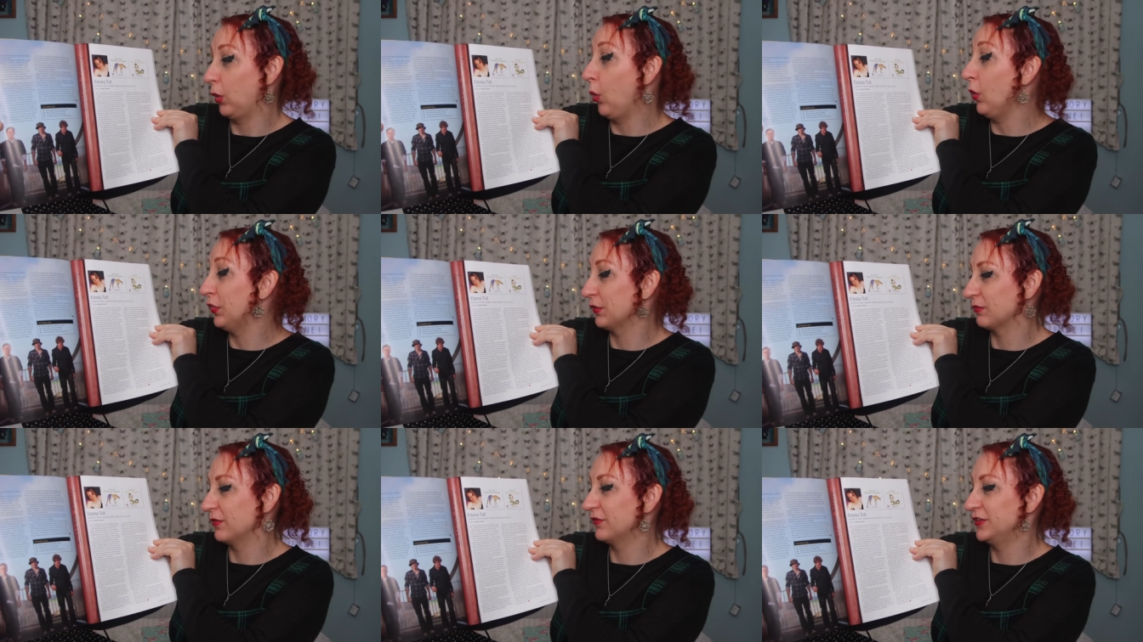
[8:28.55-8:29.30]

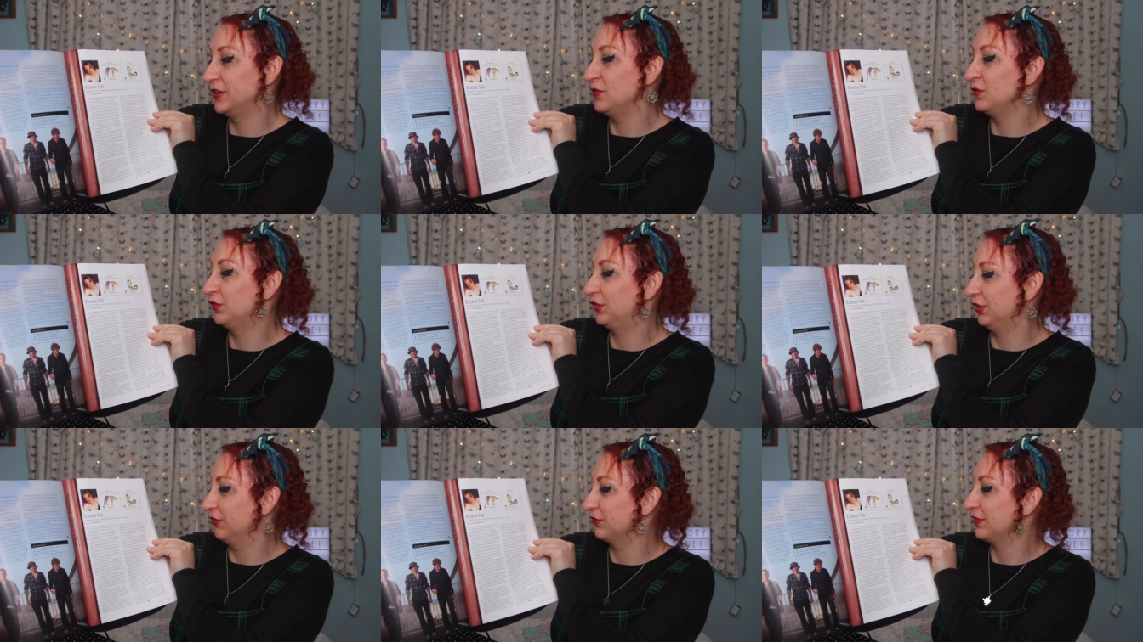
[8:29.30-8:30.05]
Author of new
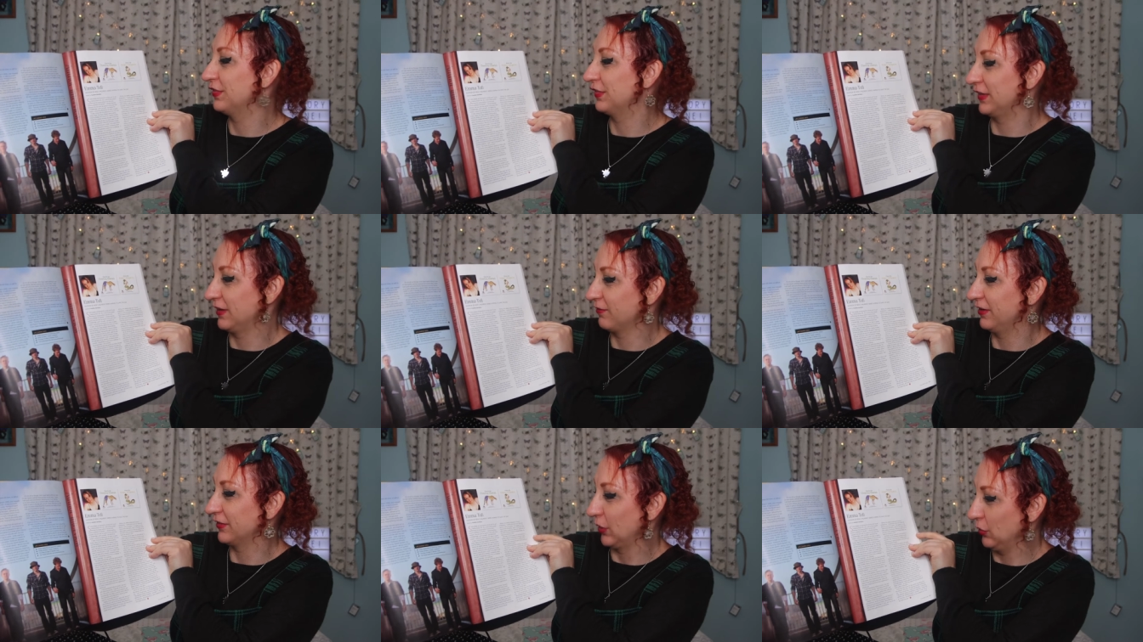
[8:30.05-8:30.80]
children's
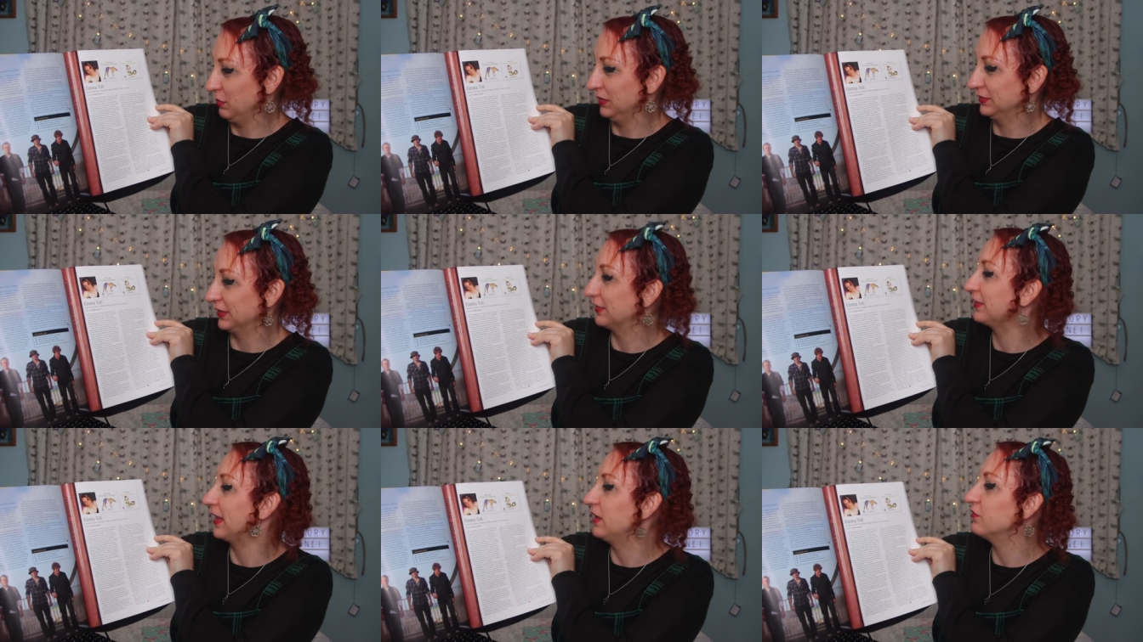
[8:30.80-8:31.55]
series hoping to
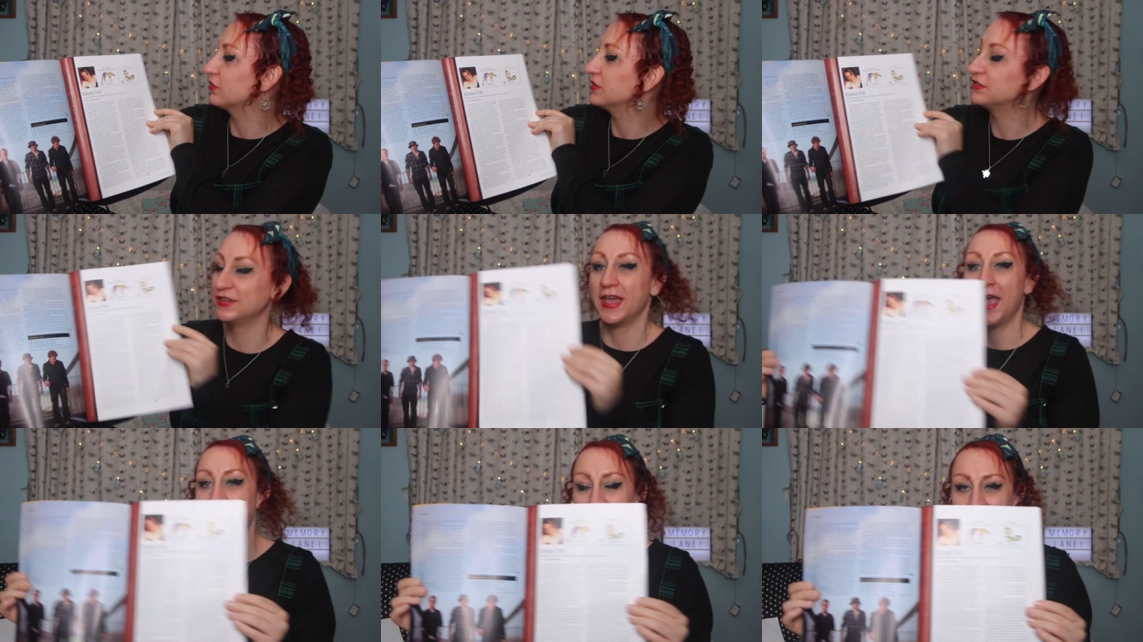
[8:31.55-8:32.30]
save the
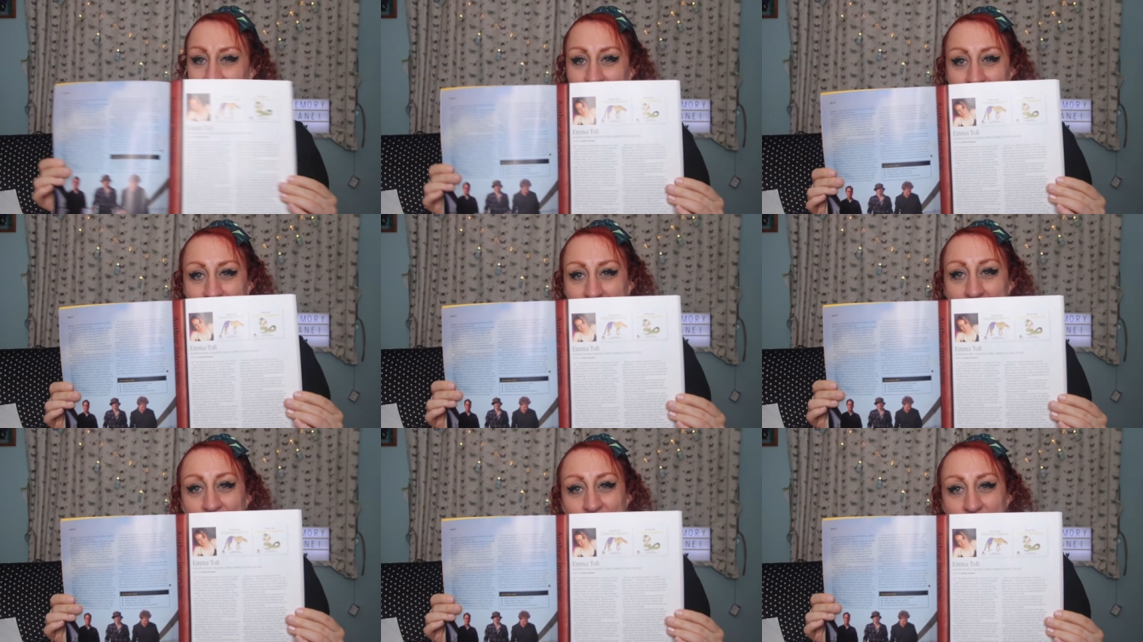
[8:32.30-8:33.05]
day.
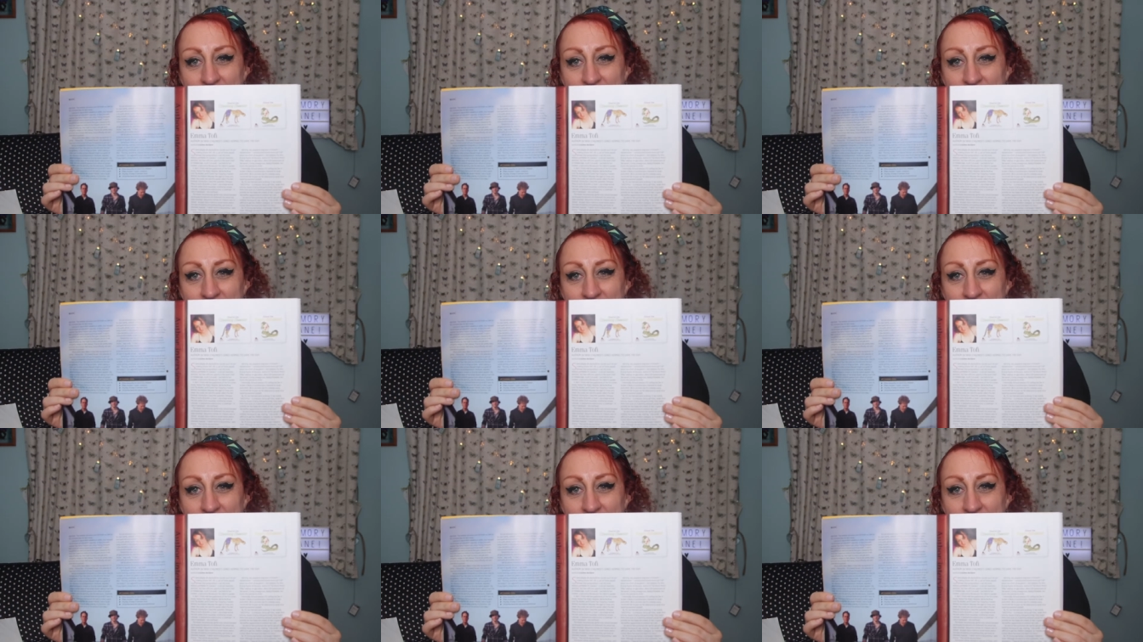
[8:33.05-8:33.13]
That's